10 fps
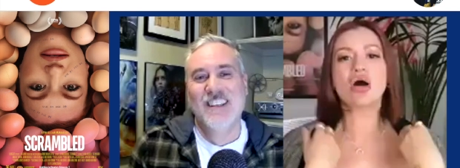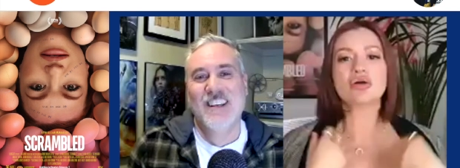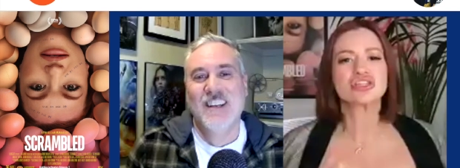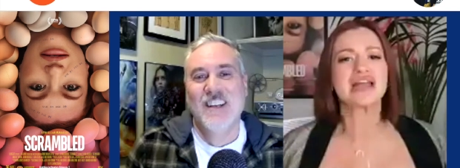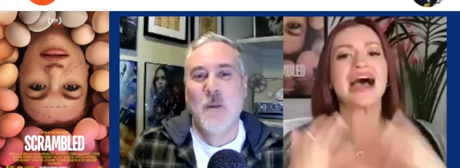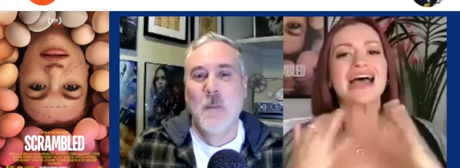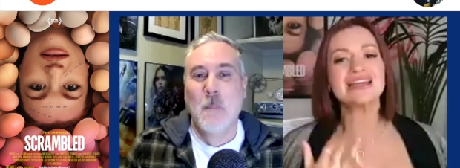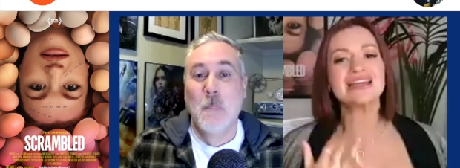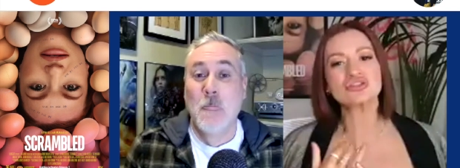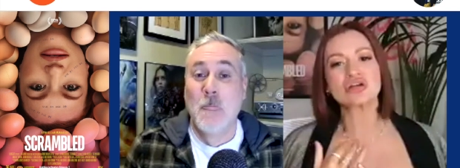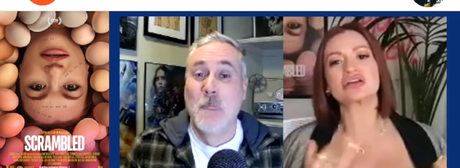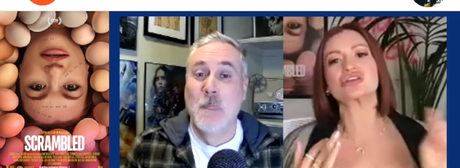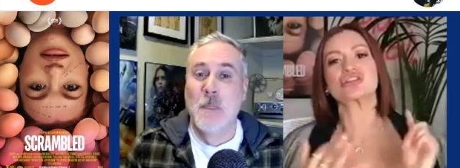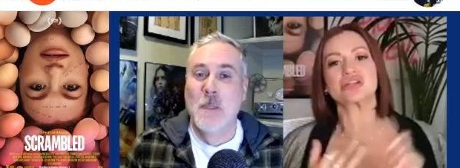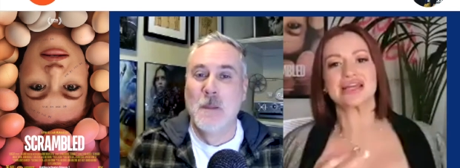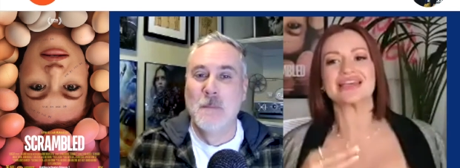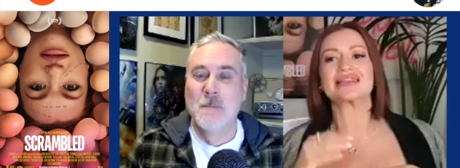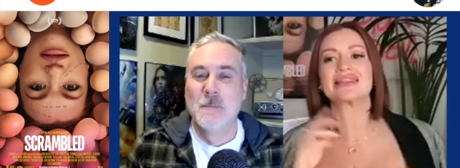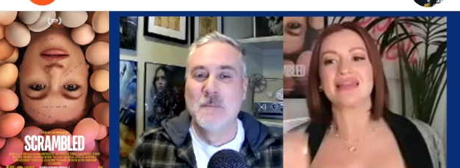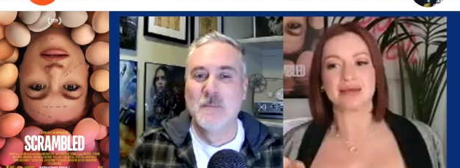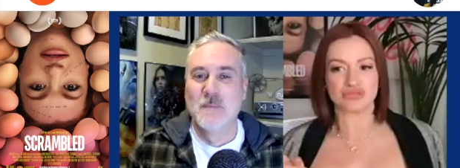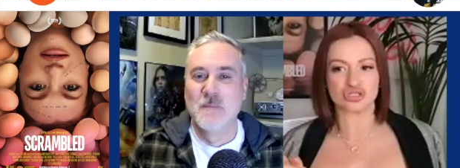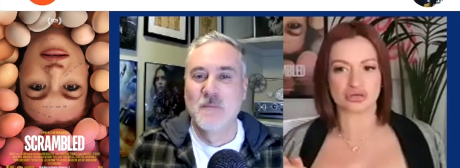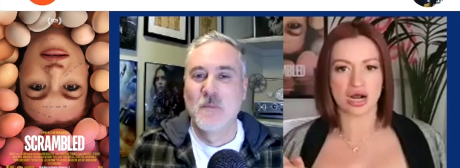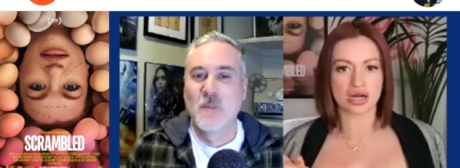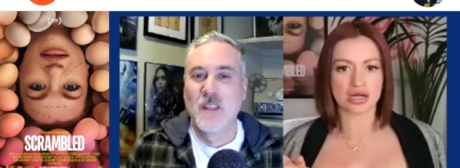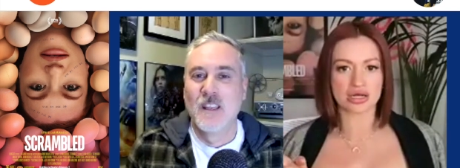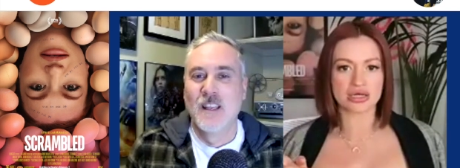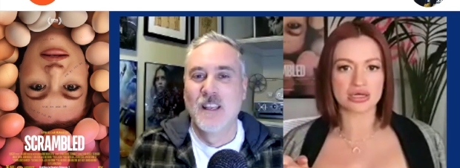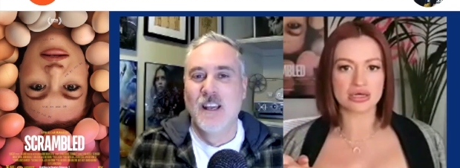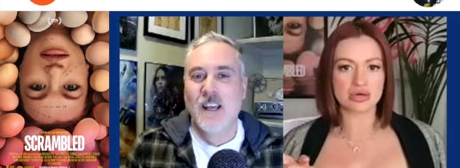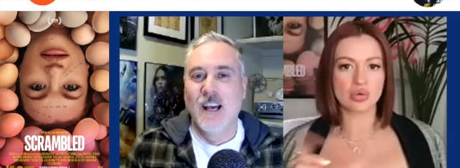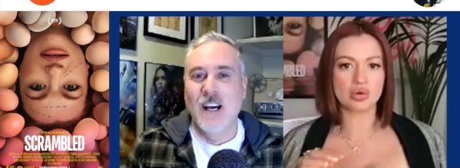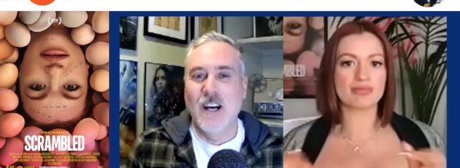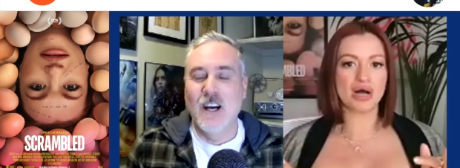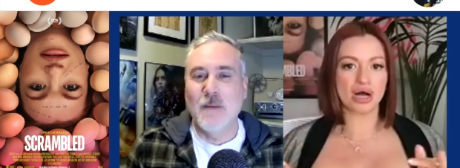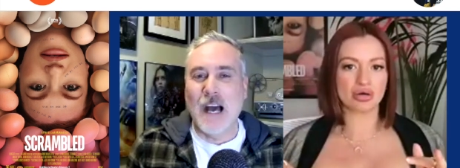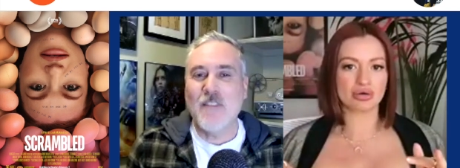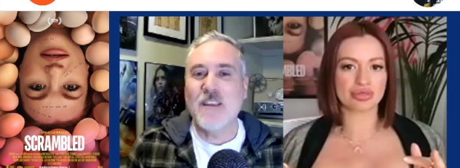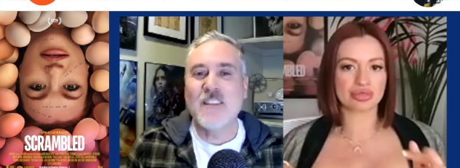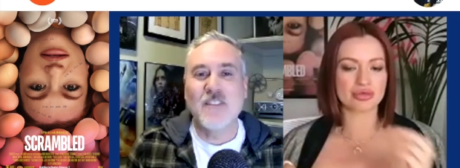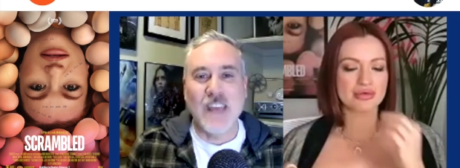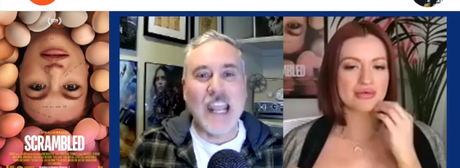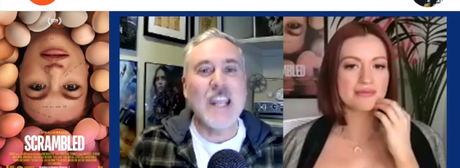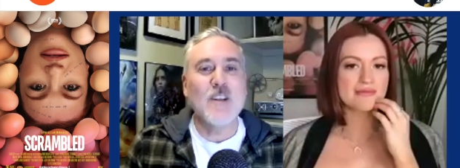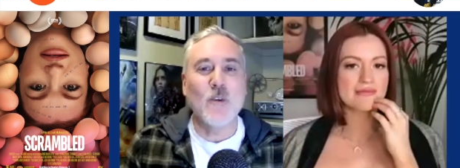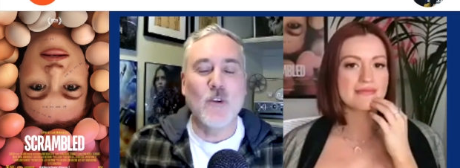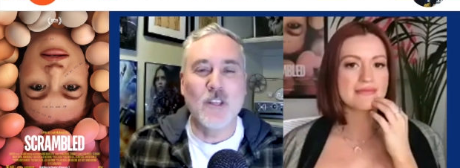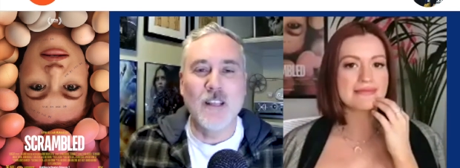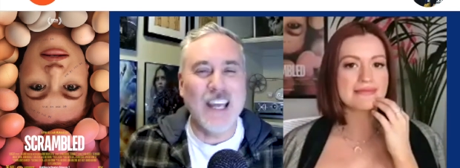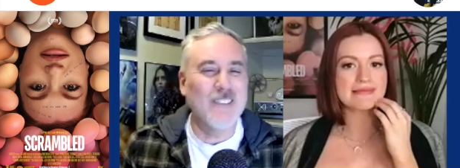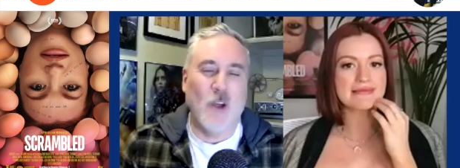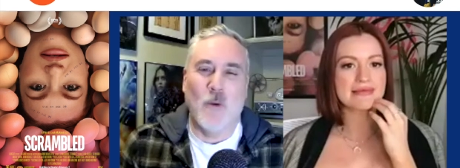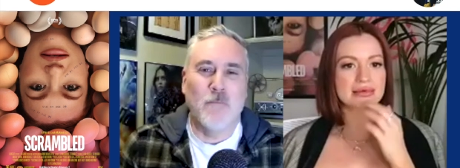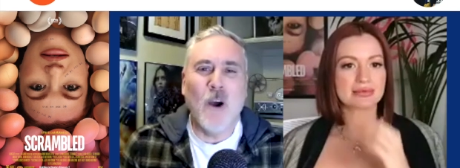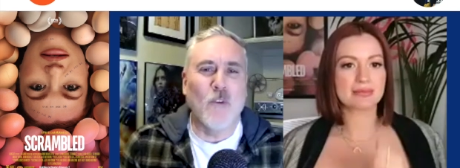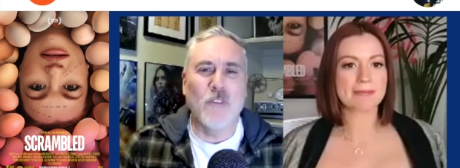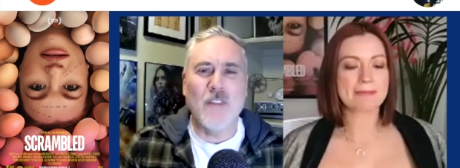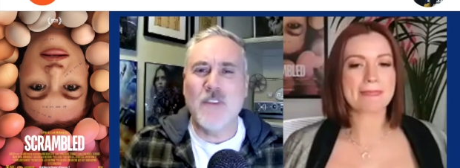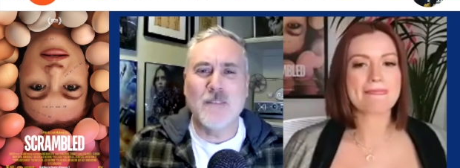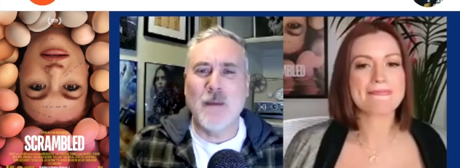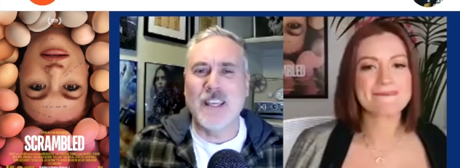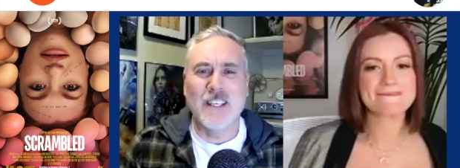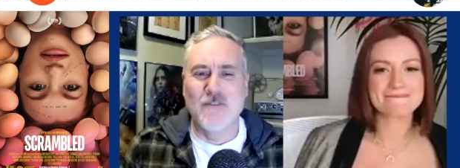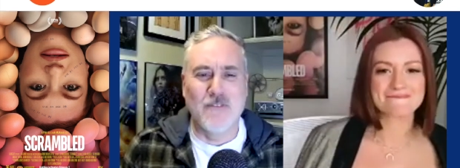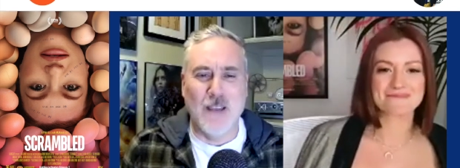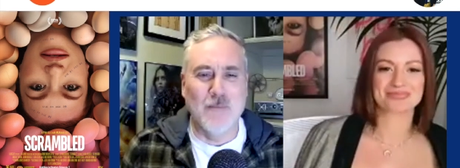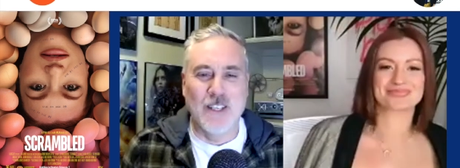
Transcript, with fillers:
Speaker 1: should I get drunk or should I get them drunk?
Speaker 2: Or um, I think they. I don't know both. I think make it a family